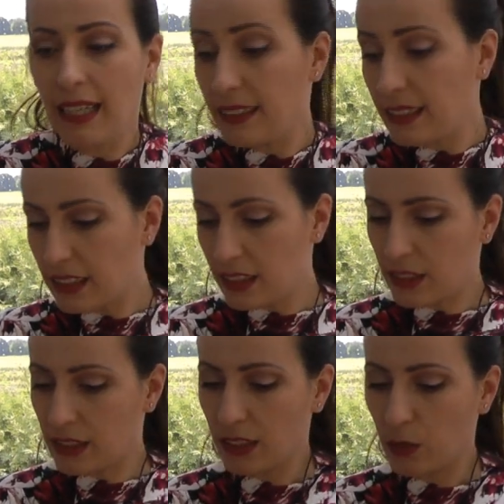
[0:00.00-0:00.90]
And this
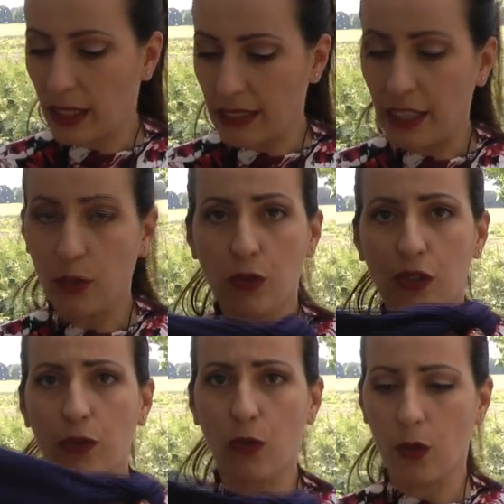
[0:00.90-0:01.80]
is what I
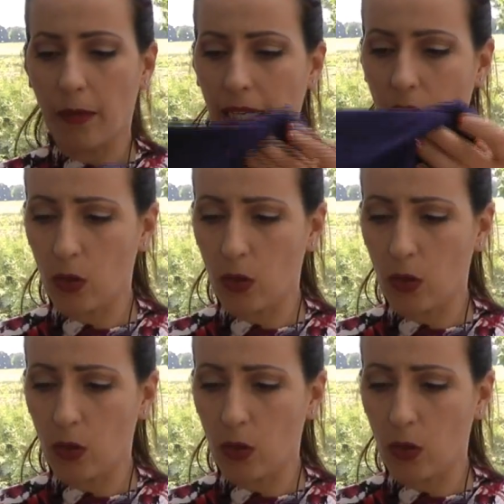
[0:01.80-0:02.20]
used for my